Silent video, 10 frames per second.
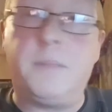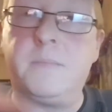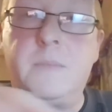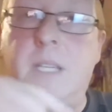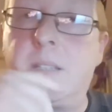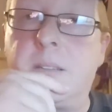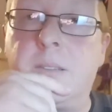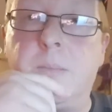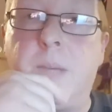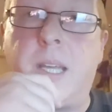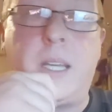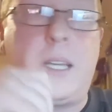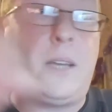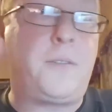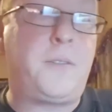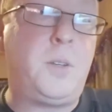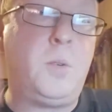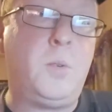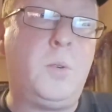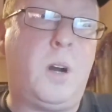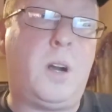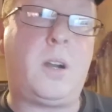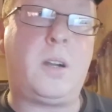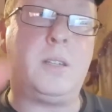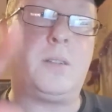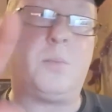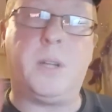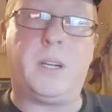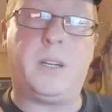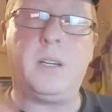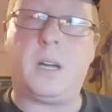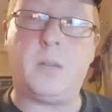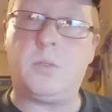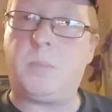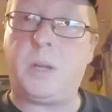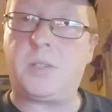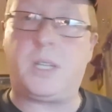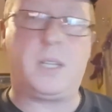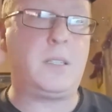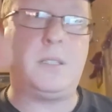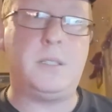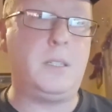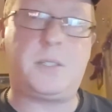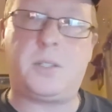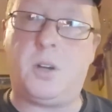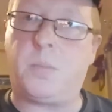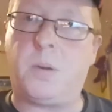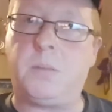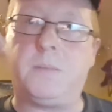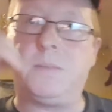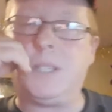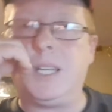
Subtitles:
It, mate, if you are the winner, I will post it. It's not a problem.